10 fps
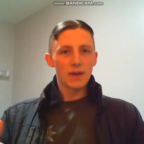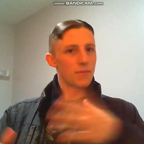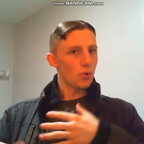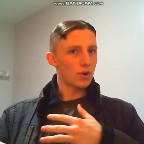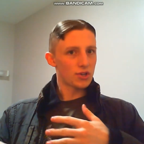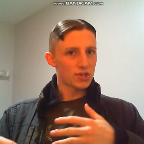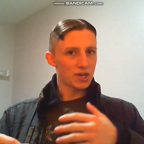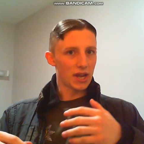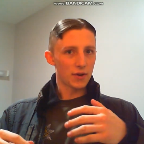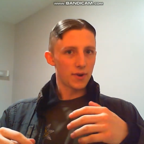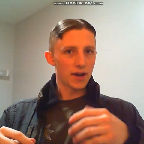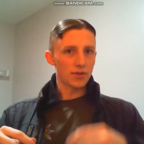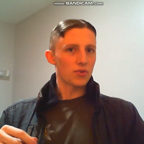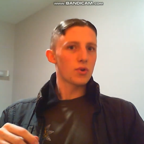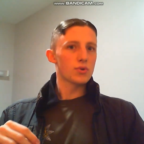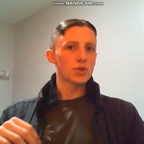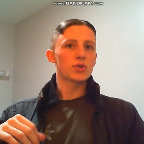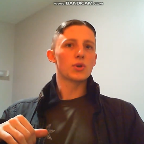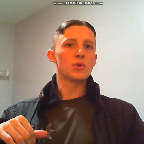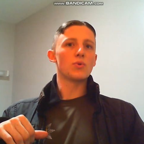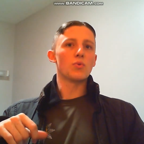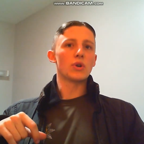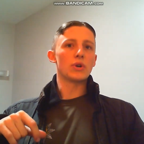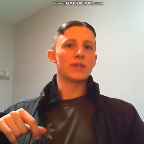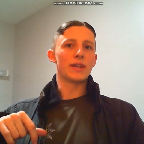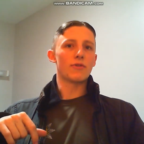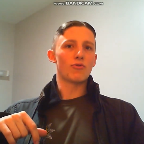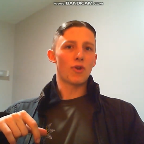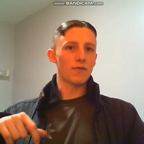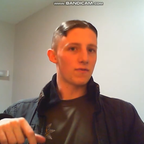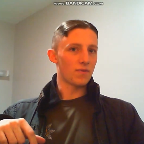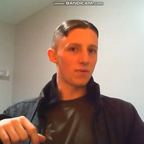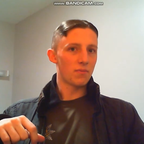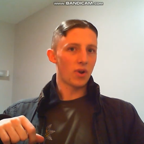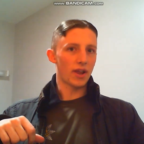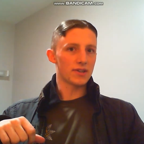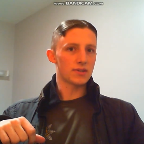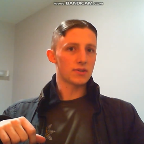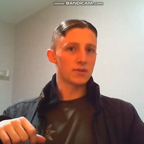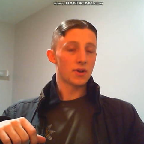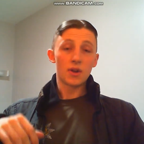But we can see anyway that those 2 were in their rightful places.